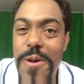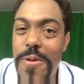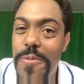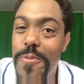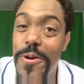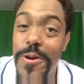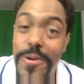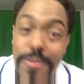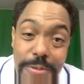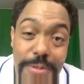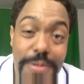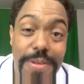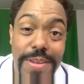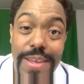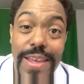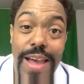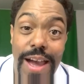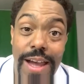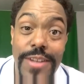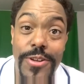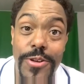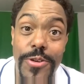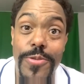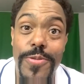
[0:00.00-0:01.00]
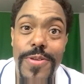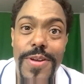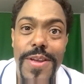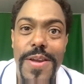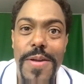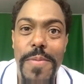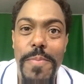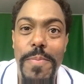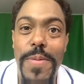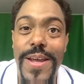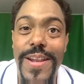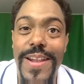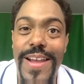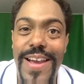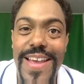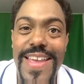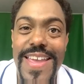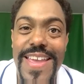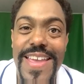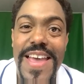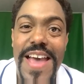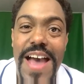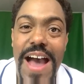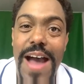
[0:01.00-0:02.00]
Well, I do, but I,
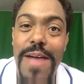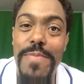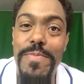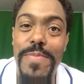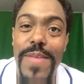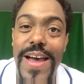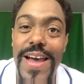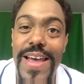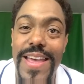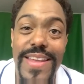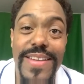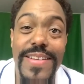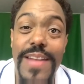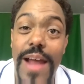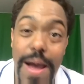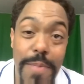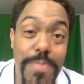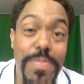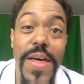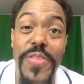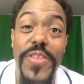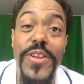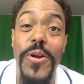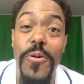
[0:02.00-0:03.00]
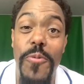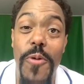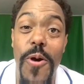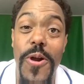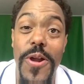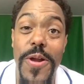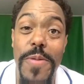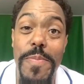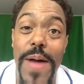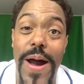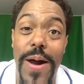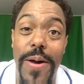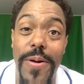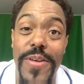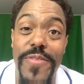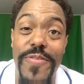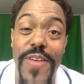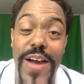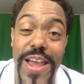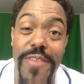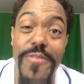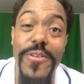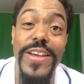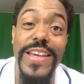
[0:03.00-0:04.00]
I, it's nothing to worry about. If
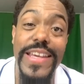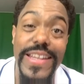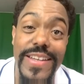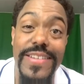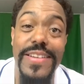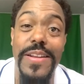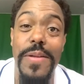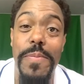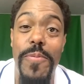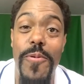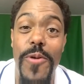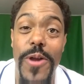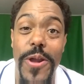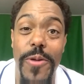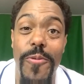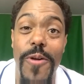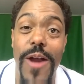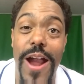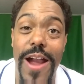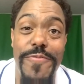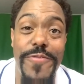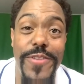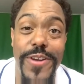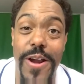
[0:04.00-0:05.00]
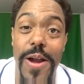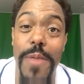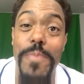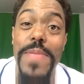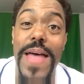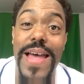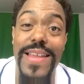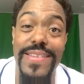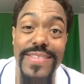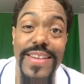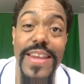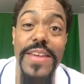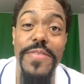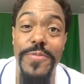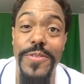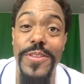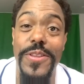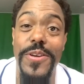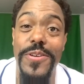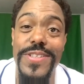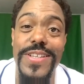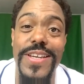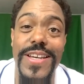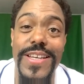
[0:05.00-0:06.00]
I ever get to the point where I figure I'm not safe with
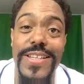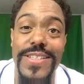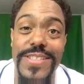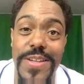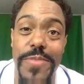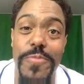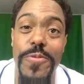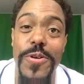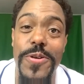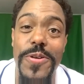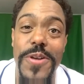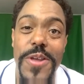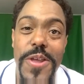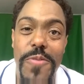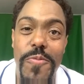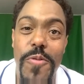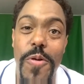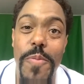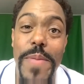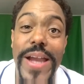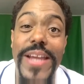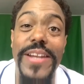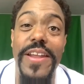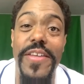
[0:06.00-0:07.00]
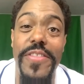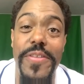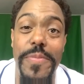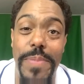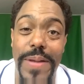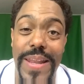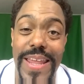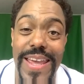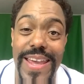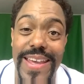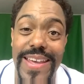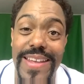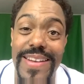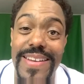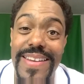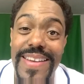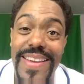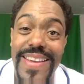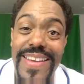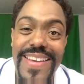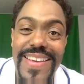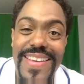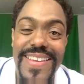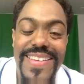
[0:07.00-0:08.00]
those guns, then we'll, yeah. we'll make another plan.
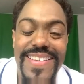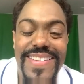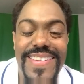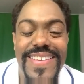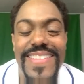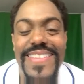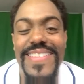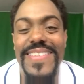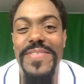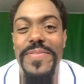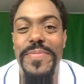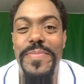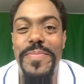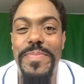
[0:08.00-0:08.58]
Mm-hmm.